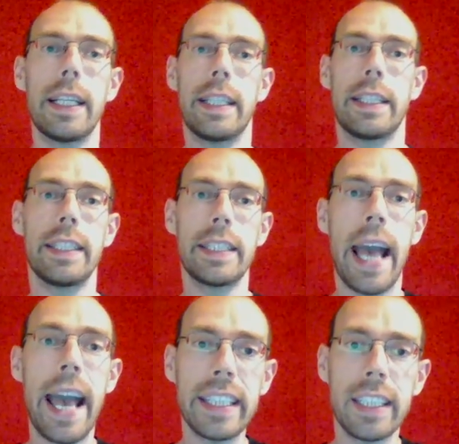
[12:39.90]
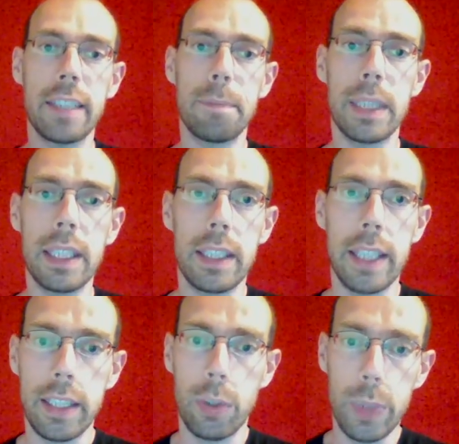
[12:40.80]
This actually means
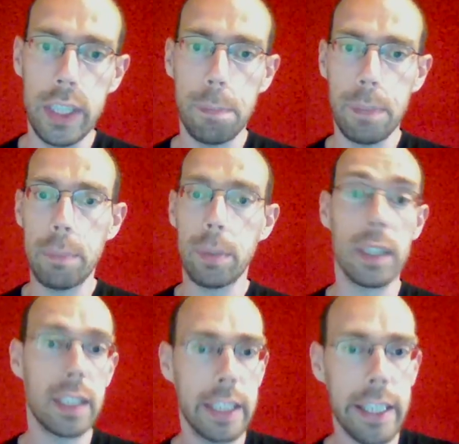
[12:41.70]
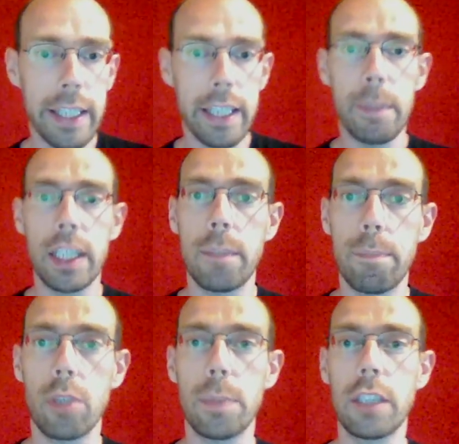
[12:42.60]
that rich people steal emission
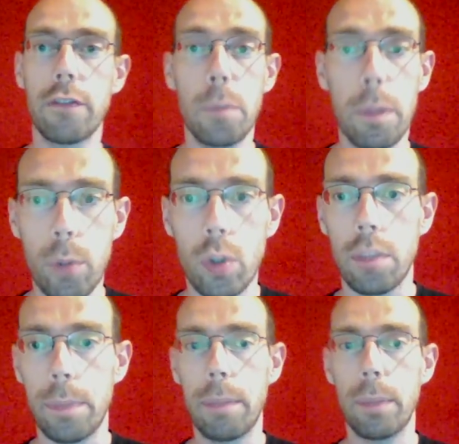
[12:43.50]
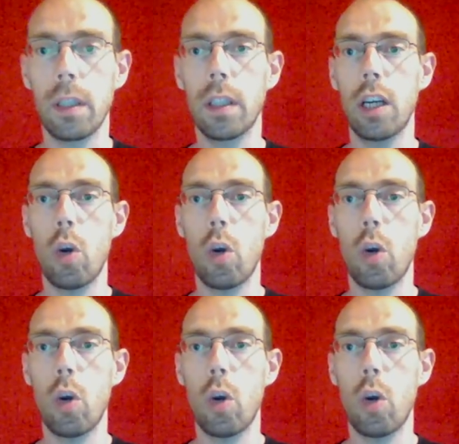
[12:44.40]
permits from the poorest people,